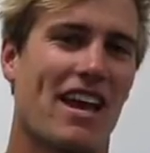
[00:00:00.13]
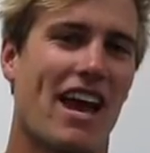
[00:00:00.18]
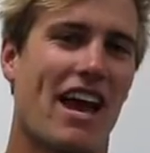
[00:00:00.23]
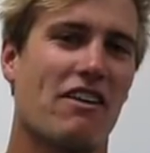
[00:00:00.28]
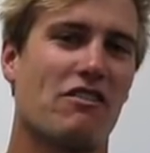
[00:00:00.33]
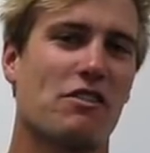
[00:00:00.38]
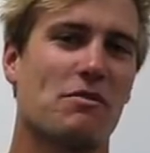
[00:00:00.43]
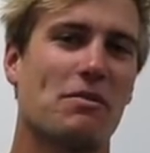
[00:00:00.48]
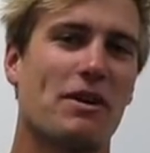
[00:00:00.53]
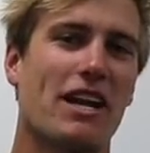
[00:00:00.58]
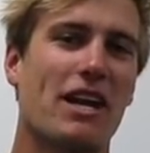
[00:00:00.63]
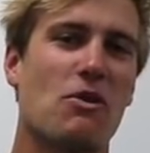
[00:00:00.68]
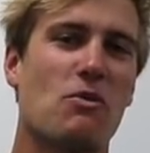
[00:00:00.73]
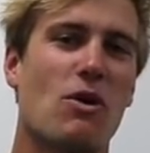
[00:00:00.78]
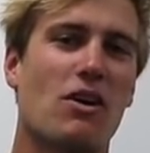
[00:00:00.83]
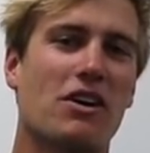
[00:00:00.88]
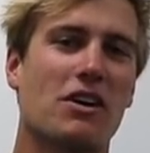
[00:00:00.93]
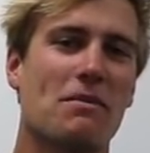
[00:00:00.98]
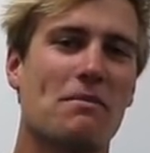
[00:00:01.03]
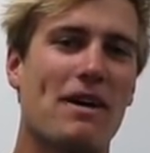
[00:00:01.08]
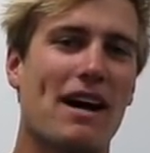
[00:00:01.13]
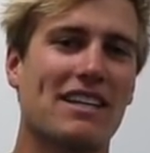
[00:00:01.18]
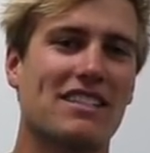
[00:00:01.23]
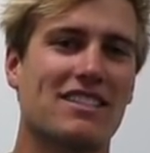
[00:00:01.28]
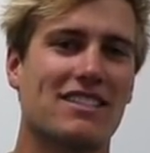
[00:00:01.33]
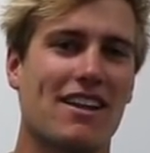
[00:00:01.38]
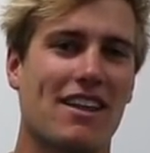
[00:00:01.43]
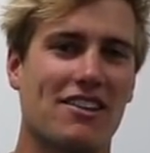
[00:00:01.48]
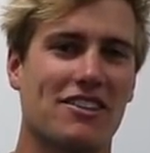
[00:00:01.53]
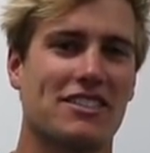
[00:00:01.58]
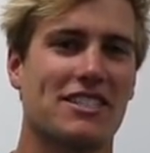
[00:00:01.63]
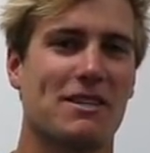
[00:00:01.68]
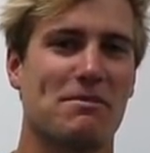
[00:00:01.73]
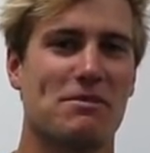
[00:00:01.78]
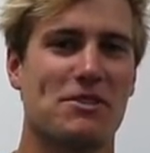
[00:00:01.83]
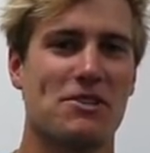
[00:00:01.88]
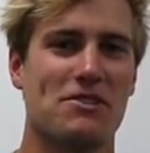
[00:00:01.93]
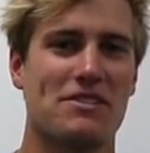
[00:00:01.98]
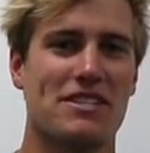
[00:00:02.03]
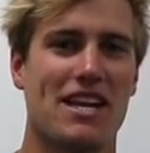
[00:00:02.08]
Hey everybody, welcome back to another Tip
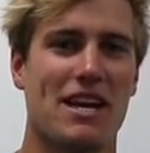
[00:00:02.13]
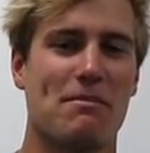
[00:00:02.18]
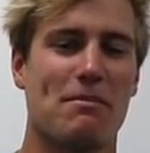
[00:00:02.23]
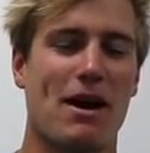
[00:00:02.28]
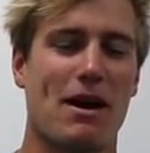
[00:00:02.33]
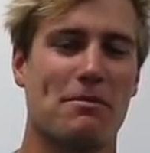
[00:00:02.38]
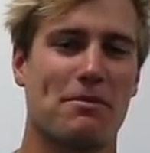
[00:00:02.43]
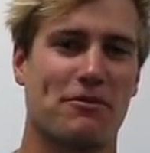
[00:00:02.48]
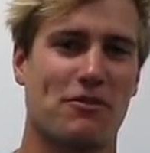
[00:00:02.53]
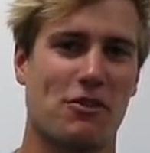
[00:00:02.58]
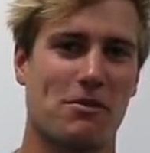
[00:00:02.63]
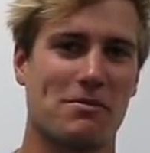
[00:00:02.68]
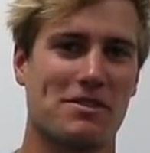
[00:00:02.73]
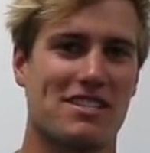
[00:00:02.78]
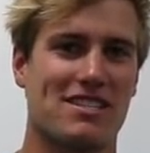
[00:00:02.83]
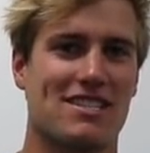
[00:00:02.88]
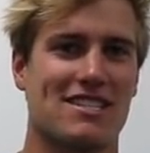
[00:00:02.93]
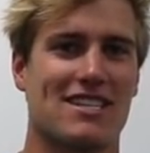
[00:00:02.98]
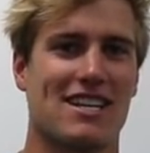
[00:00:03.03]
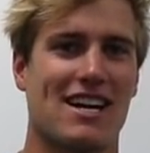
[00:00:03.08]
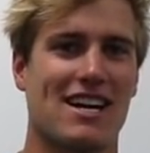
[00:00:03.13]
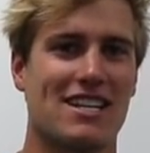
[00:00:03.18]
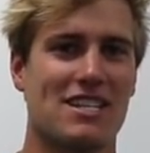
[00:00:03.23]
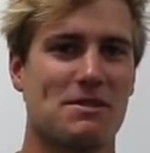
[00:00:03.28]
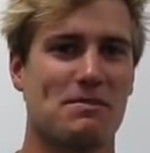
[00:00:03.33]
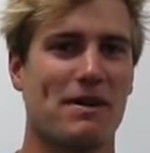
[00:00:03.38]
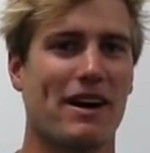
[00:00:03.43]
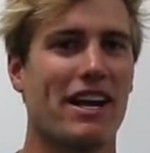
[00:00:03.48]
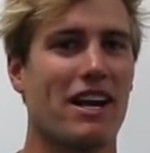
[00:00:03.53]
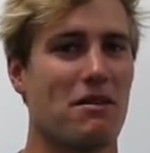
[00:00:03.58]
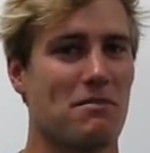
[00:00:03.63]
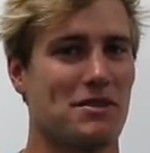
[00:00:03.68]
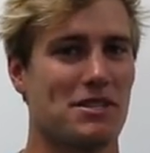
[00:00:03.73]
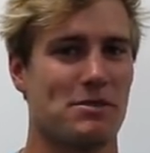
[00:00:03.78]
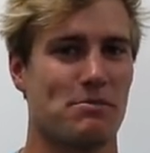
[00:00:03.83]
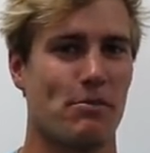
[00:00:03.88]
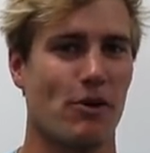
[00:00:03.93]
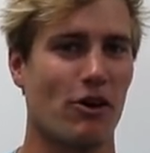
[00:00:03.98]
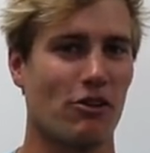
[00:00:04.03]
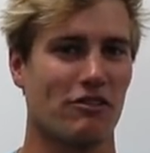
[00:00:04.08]
Tuesday by Performance Designs. My name
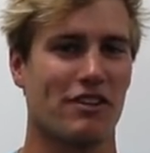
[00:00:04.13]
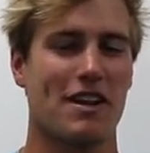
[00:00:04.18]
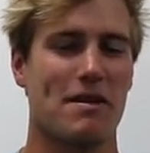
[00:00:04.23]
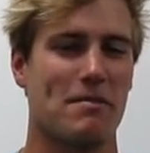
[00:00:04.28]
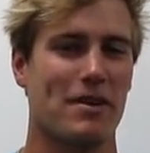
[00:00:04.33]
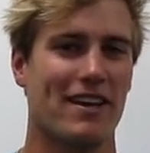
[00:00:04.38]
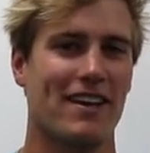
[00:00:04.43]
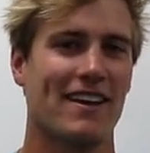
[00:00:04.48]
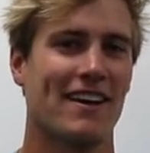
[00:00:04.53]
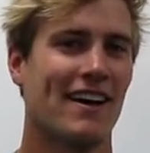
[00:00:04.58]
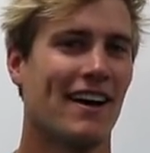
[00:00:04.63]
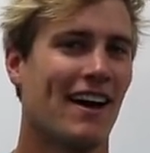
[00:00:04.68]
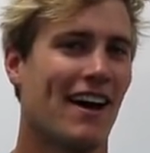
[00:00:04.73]
is Bo Reby.